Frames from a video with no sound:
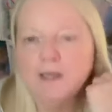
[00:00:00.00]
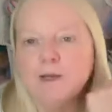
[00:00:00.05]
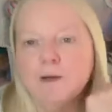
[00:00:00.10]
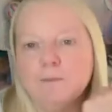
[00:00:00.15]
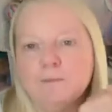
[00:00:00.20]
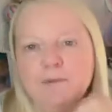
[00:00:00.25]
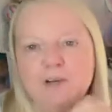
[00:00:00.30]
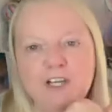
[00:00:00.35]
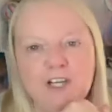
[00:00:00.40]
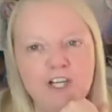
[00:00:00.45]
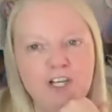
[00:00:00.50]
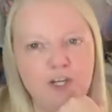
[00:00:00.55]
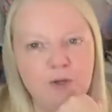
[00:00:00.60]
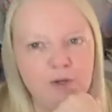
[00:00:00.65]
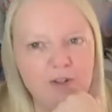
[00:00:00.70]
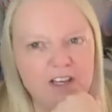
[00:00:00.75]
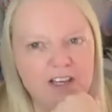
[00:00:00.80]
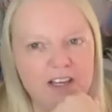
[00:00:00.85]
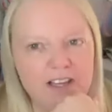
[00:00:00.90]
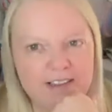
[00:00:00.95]
but you know,
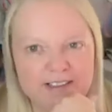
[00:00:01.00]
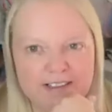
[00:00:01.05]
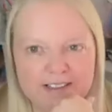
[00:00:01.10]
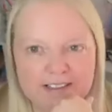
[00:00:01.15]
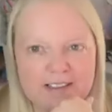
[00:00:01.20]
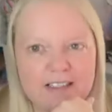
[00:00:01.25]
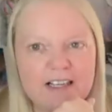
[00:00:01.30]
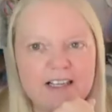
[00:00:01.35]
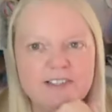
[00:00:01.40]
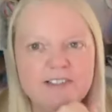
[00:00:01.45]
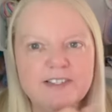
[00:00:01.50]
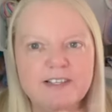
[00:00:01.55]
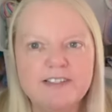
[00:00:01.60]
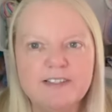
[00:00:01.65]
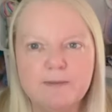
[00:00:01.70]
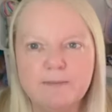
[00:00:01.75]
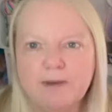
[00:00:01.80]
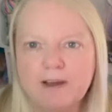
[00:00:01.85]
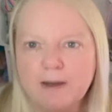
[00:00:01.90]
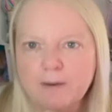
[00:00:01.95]
you get these letters
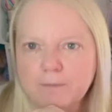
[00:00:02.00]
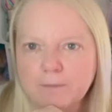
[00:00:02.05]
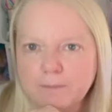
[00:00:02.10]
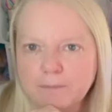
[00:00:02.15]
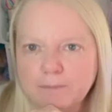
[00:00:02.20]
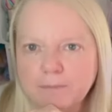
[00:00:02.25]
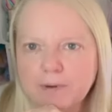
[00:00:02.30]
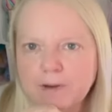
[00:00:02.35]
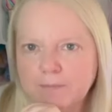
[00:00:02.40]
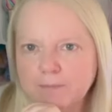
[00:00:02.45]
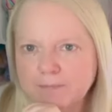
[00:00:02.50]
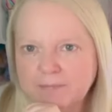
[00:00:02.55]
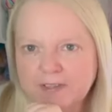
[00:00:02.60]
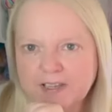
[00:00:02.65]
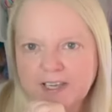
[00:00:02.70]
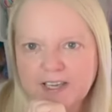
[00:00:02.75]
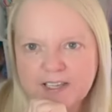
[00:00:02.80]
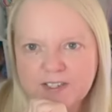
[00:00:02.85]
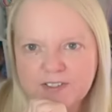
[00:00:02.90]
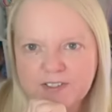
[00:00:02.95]
about bum
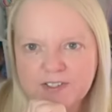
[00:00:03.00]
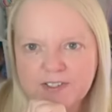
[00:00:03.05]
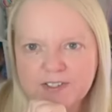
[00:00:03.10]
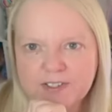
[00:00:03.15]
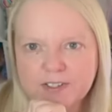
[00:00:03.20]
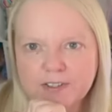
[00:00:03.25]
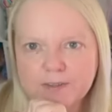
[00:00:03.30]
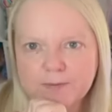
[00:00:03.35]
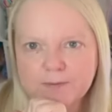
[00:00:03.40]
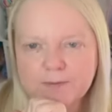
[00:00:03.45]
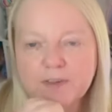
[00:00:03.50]
cancer.